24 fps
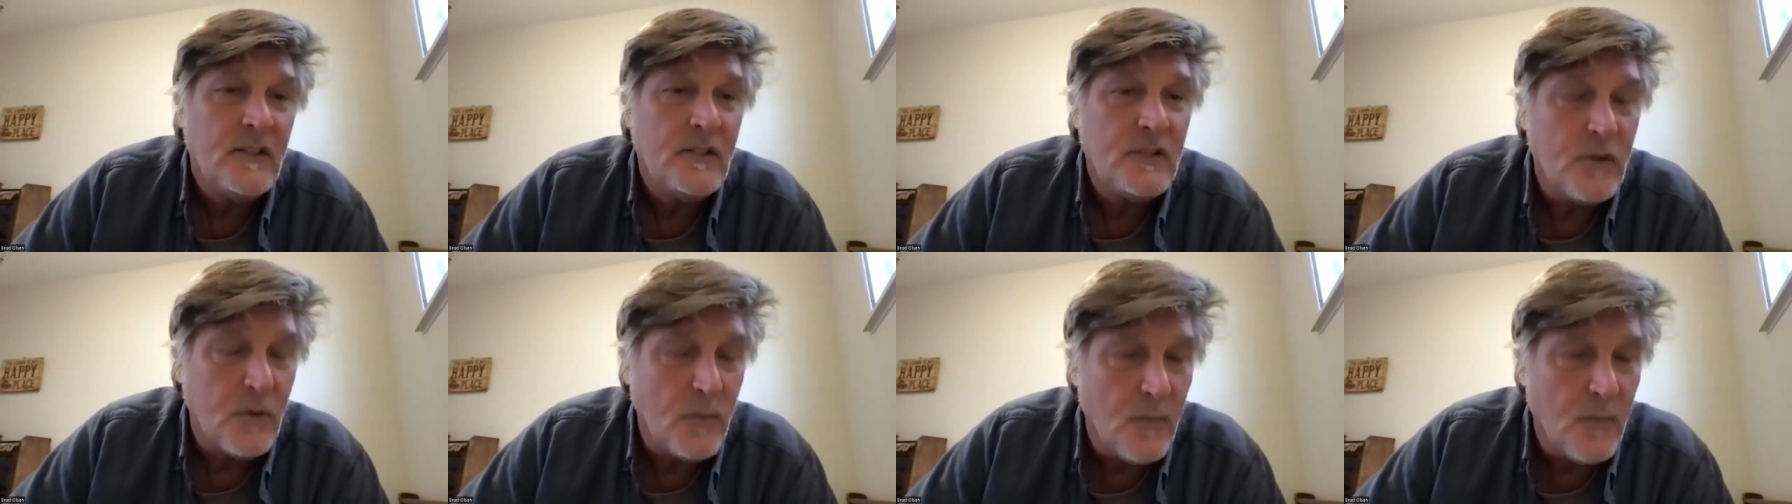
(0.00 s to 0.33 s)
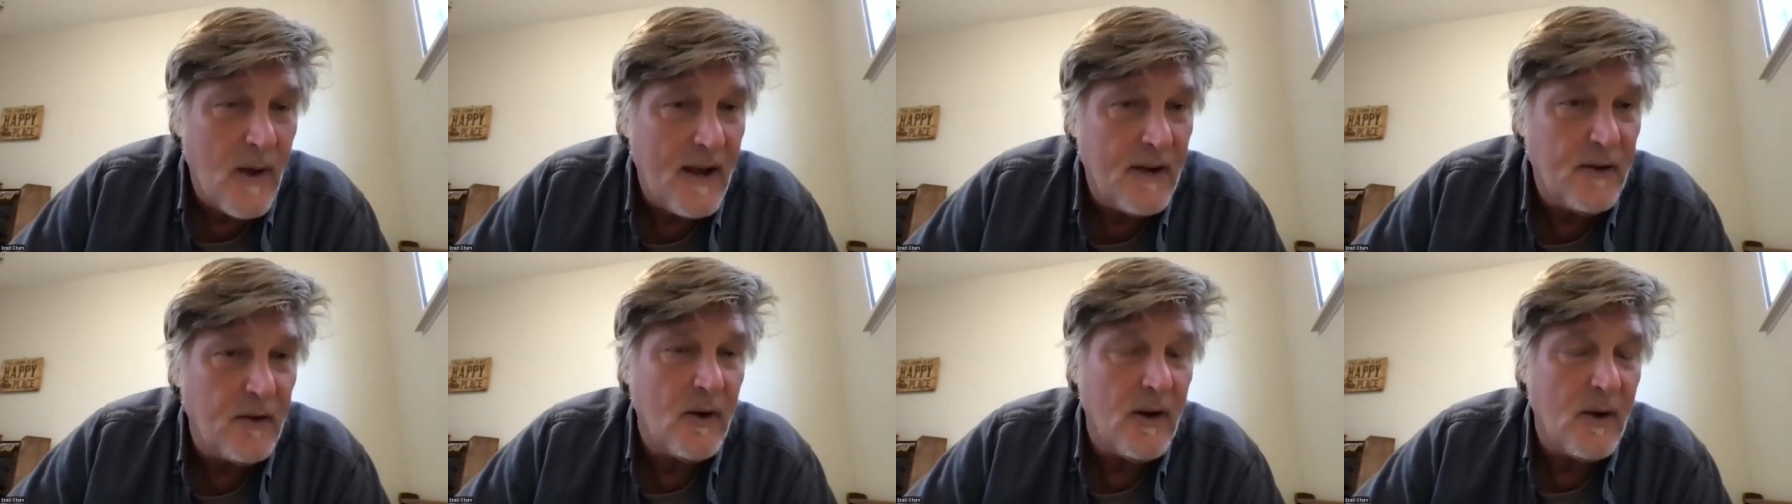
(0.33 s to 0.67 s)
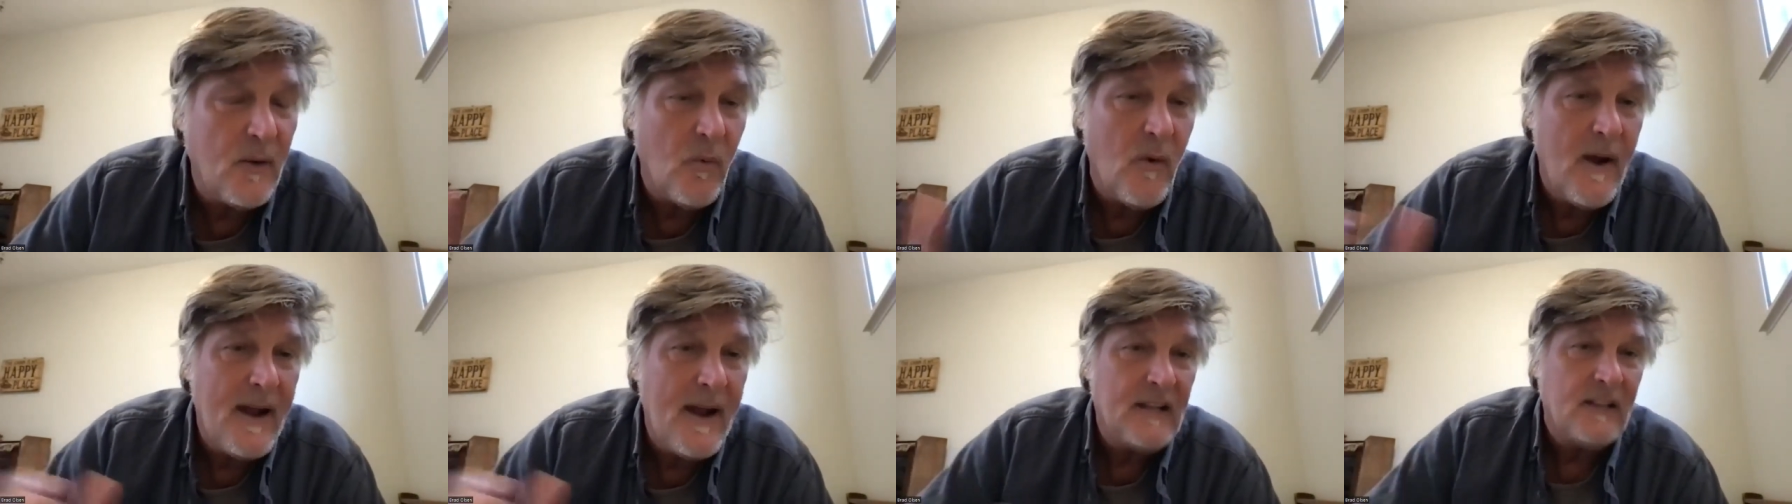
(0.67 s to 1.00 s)
to render
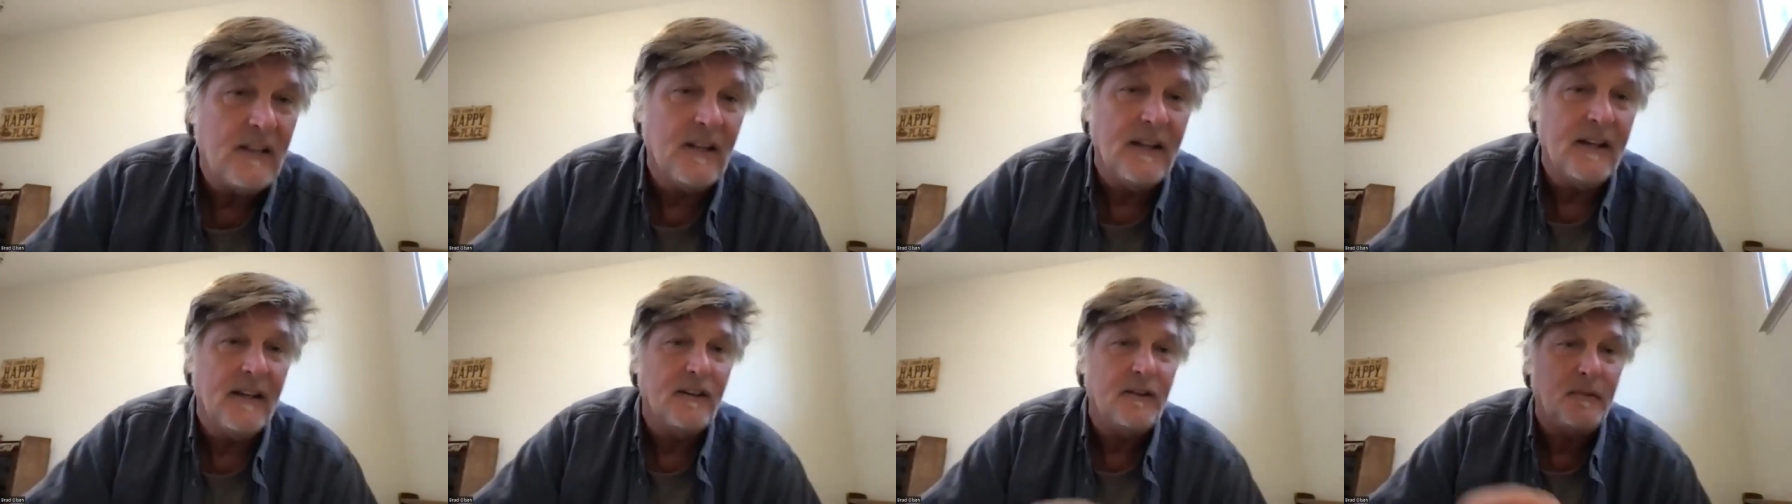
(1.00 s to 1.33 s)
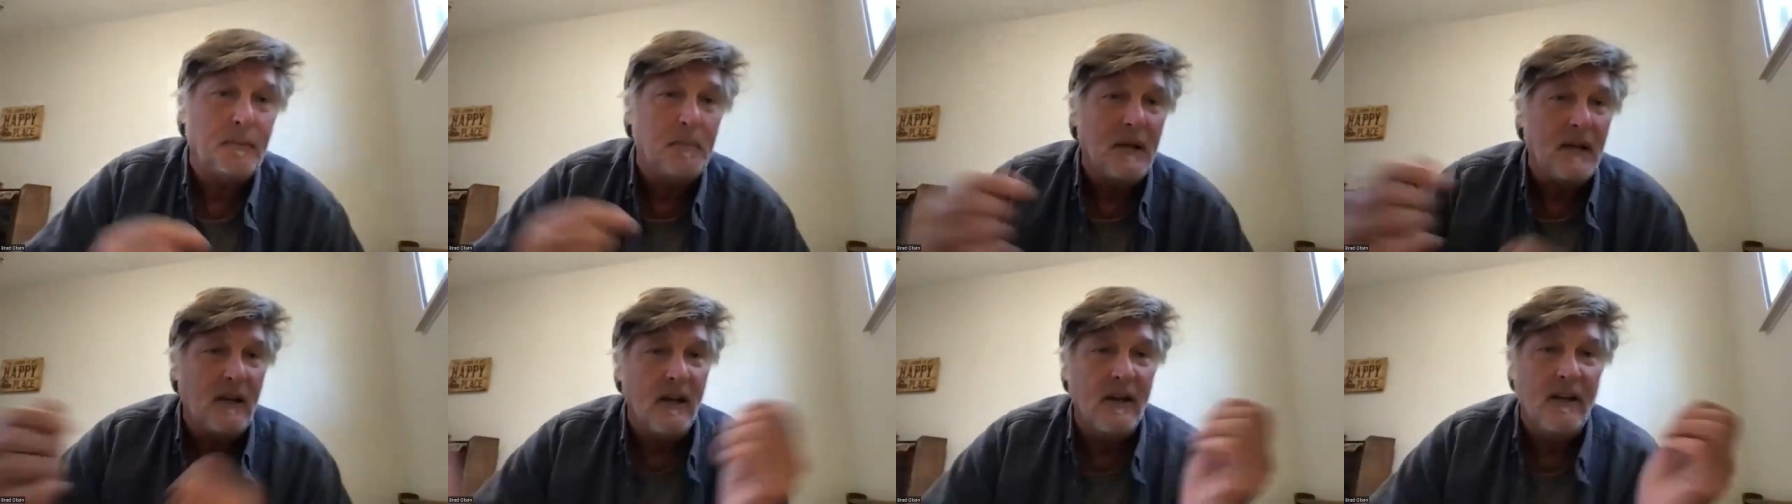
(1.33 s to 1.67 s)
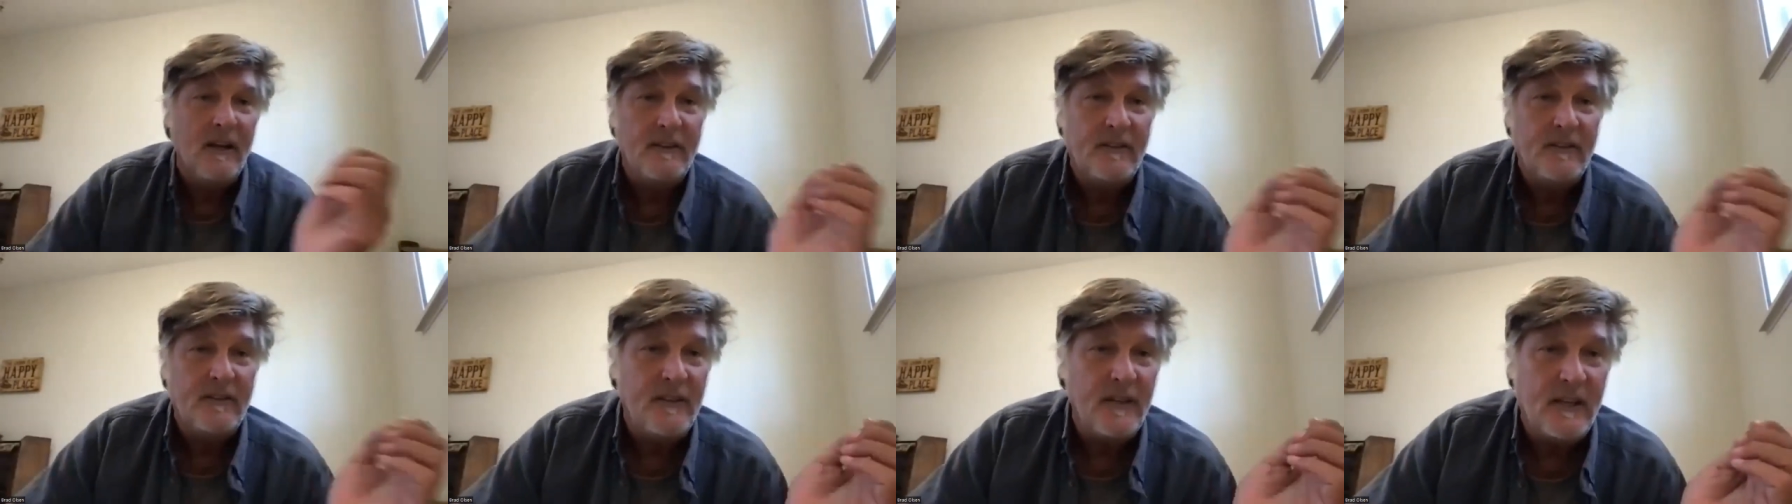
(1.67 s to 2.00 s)
it weightless
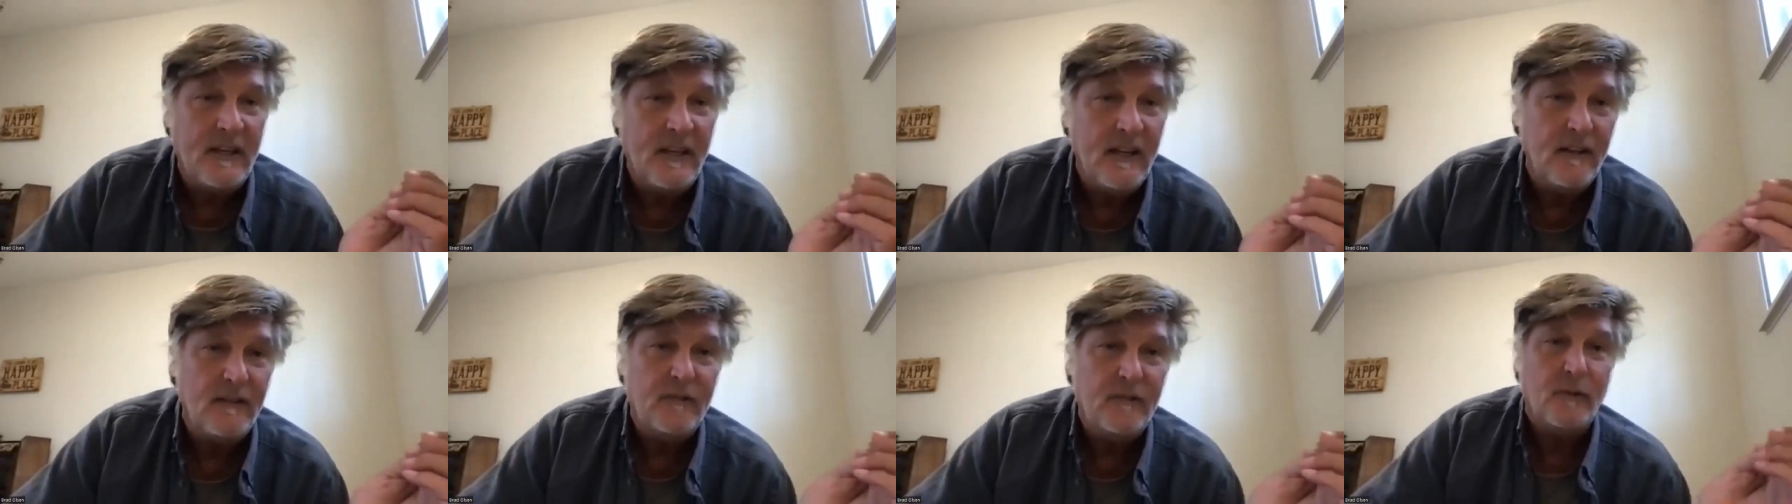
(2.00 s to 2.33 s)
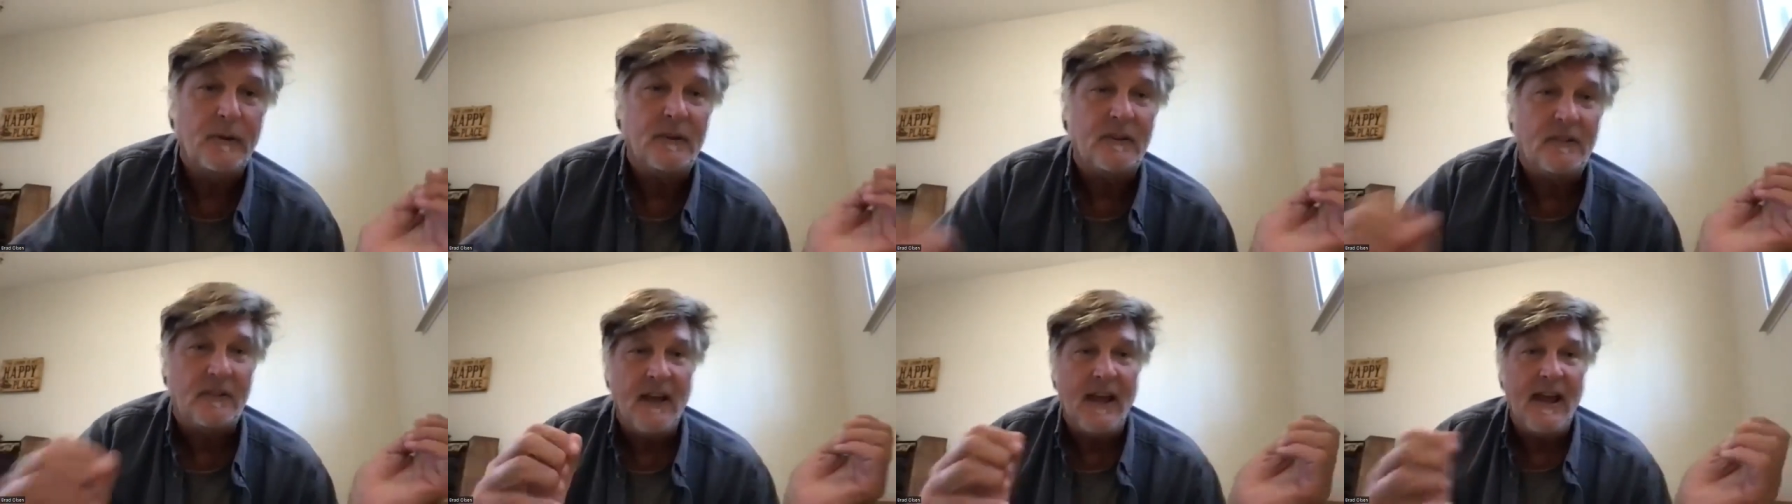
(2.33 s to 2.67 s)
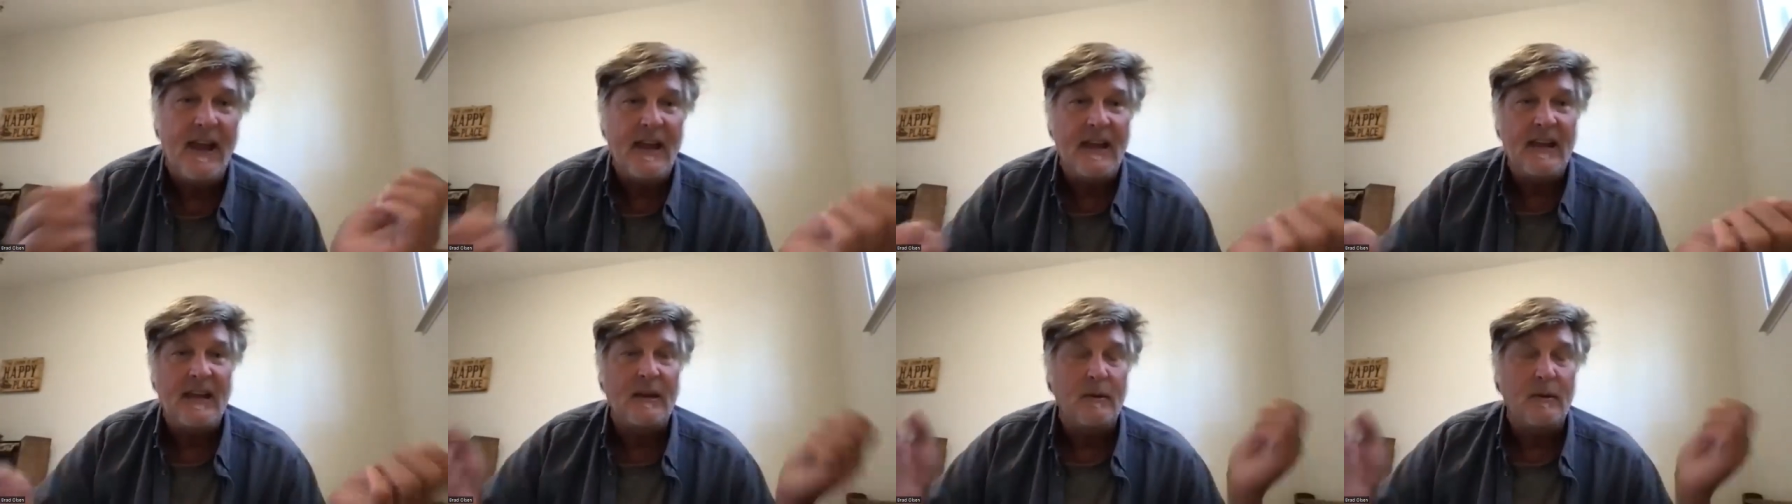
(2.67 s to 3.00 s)
because the kids would
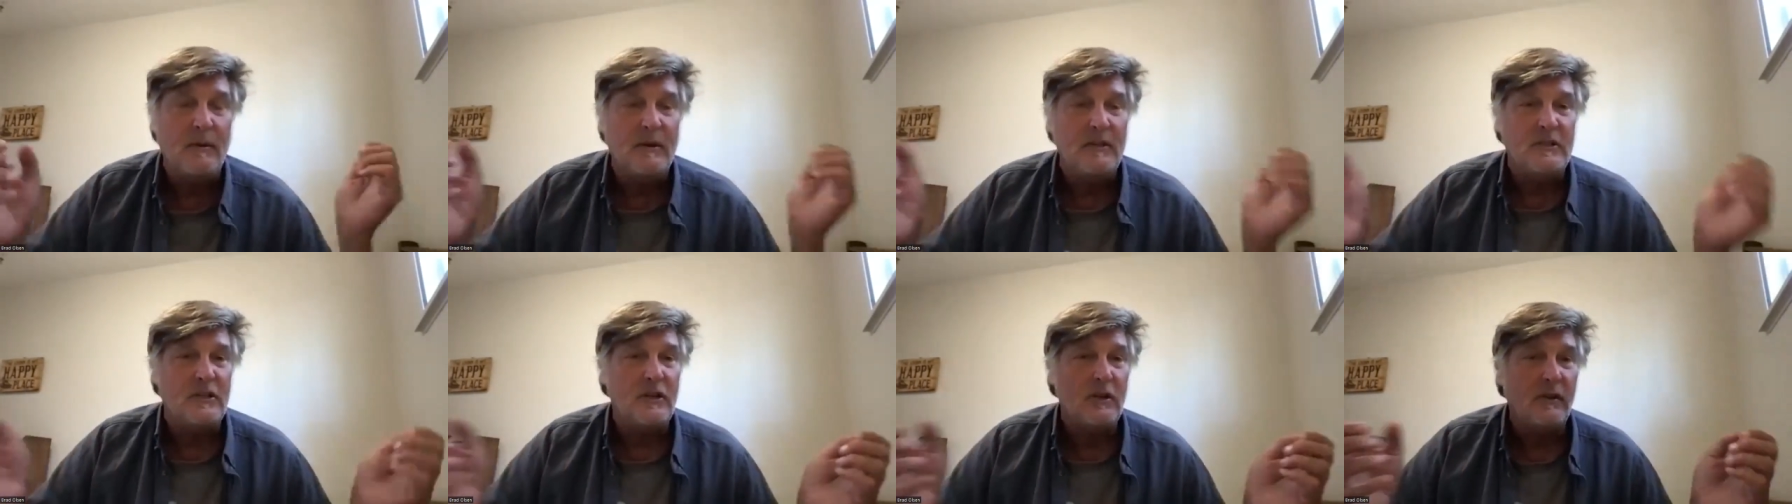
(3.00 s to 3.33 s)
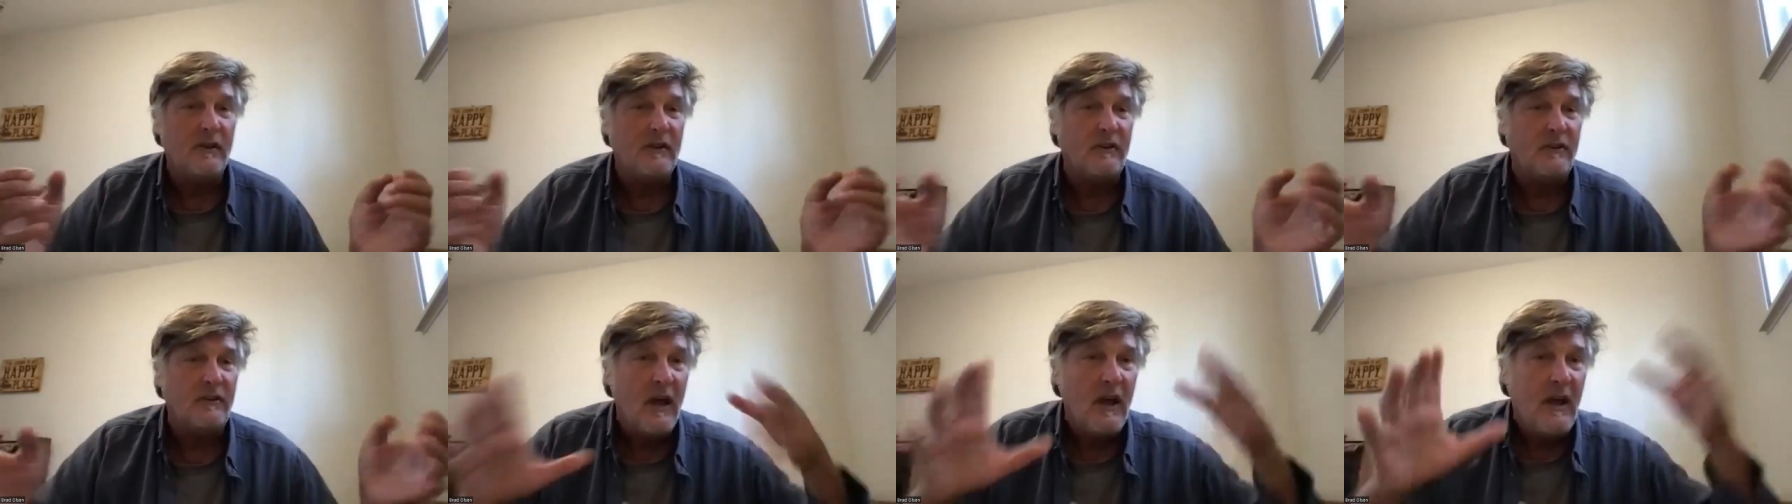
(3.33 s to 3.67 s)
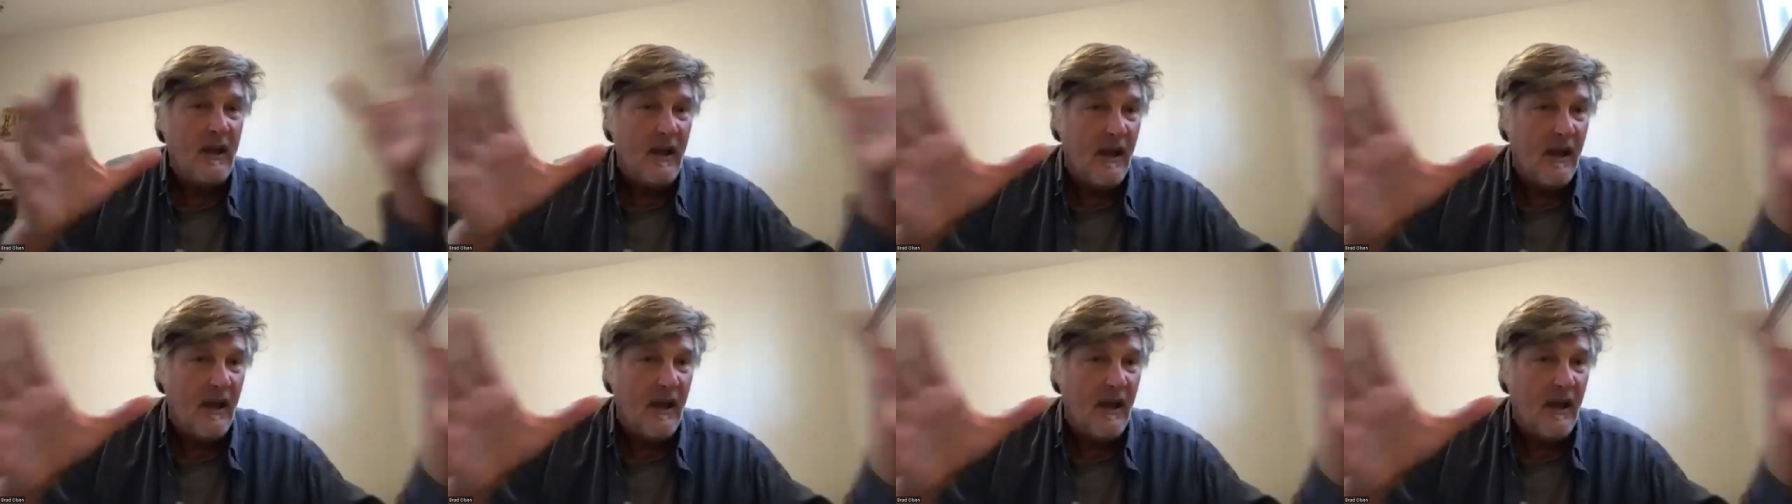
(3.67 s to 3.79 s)
say he would do this.